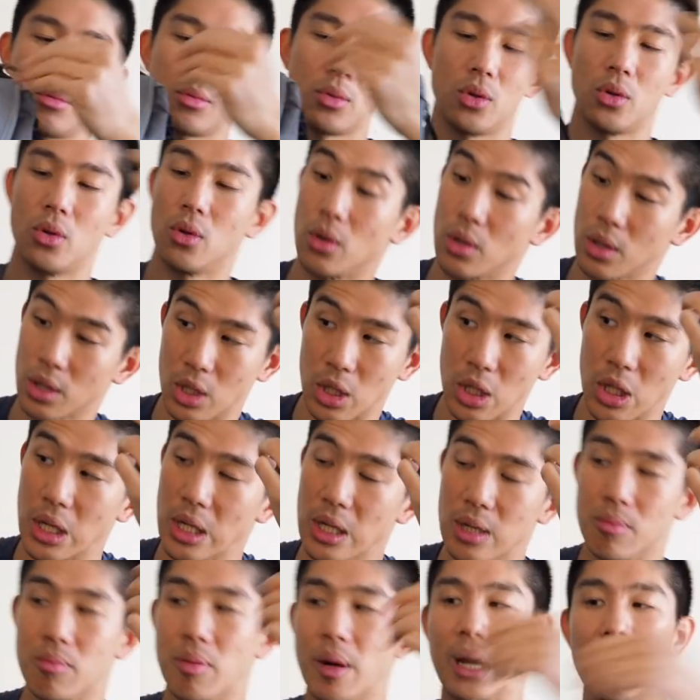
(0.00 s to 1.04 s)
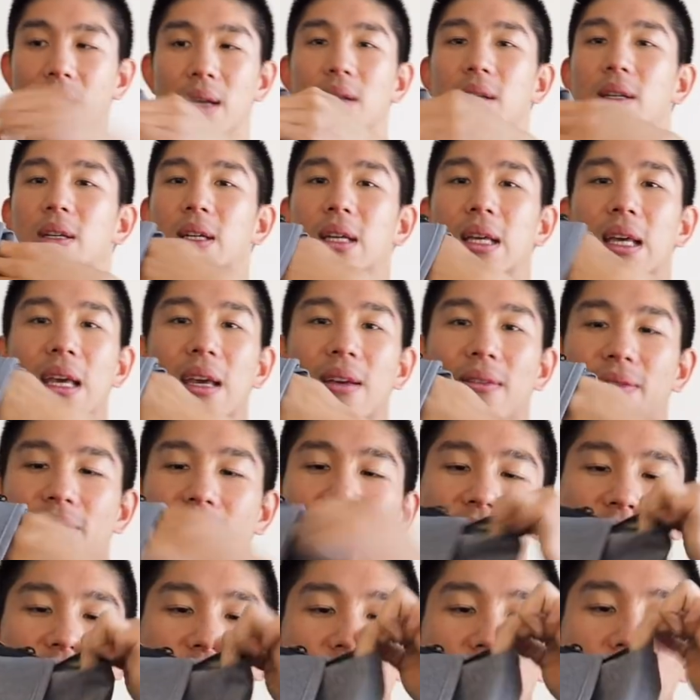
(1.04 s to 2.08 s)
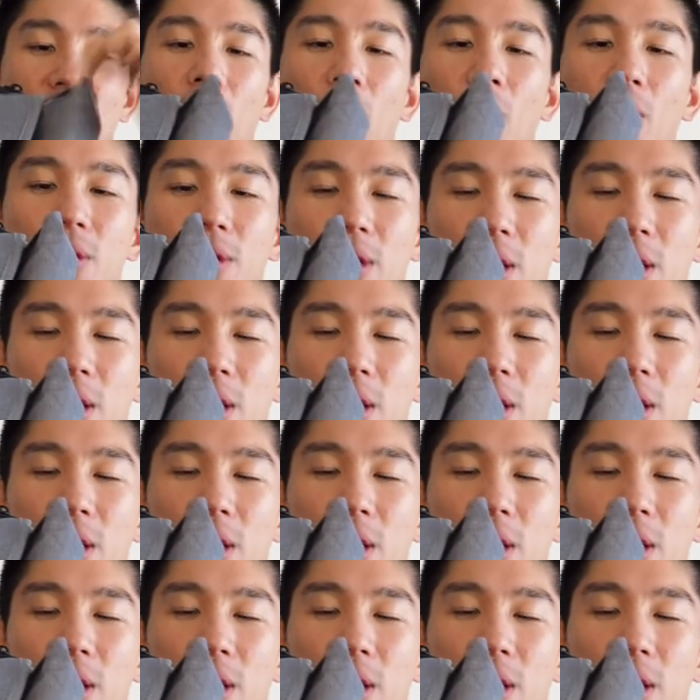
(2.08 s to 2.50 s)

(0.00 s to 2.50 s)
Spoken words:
you're good. But if this hole is